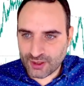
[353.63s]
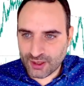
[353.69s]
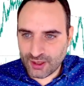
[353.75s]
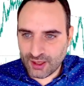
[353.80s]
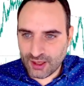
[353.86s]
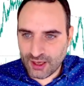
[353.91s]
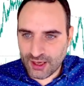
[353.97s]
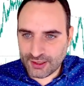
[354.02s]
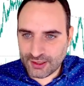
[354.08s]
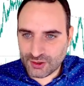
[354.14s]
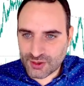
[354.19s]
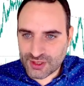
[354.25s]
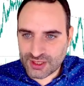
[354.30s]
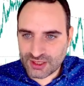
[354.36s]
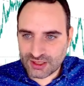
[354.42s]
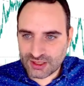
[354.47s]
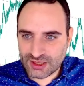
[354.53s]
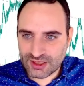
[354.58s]
And you
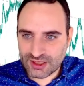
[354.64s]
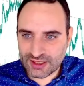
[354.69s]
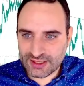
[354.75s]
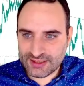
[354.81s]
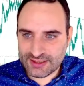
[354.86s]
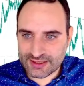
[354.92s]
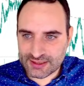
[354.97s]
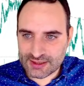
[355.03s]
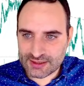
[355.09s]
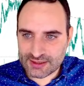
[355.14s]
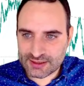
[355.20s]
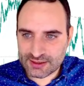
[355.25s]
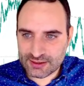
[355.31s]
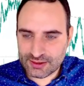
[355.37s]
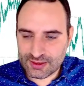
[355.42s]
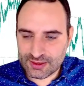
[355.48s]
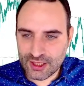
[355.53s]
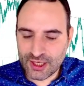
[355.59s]
see it is.
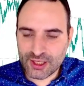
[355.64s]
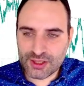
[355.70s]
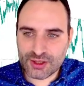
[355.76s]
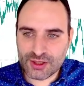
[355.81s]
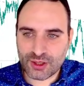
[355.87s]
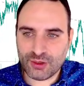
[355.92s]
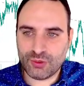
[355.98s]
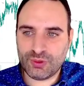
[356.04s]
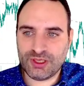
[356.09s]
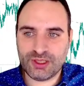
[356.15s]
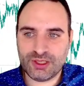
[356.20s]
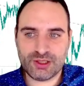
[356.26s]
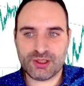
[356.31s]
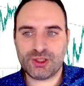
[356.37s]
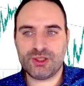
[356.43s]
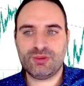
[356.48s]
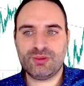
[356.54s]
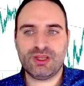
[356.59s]
So we can
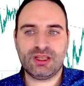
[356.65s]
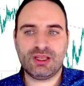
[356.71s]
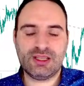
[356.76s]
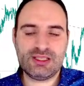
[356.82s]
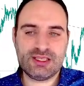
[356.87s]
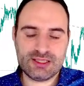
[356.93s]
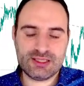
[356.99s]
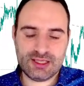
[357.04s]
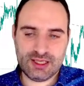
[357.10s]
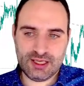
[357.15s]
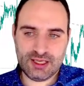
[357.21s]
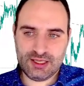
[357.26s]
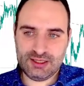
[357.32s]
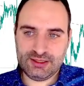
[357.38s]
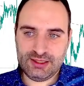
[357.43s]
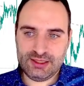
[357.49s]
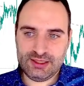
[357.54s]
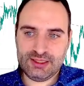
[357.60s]
assume that this is
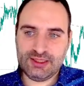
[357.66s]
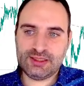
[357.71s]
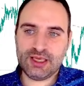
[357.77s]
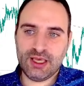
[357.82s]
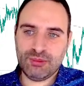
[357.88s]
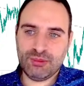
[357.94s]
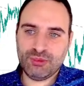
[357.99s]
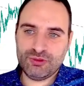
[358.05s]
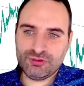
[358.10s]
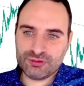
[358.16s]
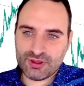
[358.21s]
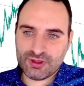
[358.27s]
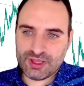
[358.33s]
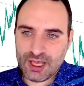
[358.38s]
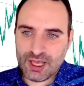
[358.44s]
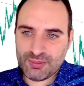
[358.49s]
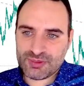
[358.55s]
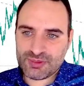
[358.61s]
indeed a move to
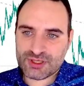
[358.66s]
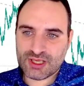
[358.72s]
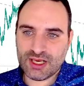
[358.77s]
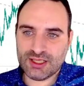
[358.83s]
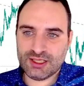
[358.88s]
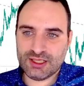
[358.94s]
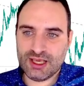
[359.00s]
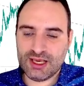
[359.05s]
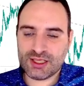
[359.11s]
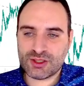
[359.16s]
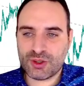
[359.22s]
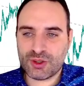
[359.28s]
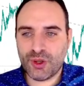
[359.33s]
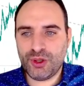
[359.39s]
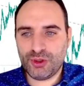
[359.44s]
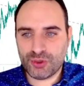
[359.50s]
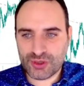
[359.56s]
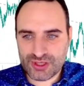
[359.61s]
the upside that is
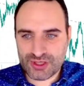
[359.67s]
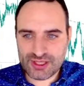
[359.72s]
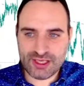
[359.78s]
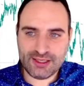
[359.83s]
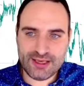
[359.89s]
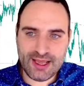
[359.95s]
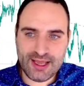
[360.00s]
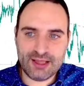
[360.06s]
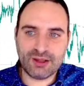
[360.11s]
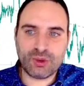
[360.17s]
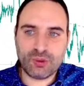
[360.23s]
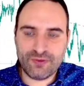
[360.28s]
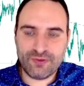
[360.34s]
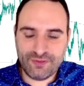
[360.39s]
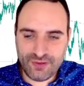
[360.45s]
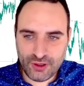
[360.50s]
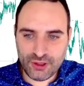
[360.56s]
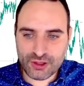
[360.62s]
going to see an end
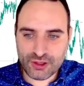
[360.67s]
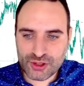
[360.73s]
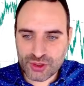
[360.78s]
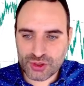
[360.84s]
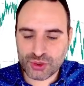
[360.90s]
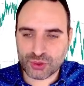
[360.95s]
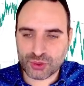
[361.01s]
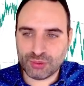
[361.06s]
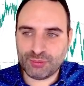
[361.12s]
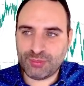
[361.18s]
fairly soon.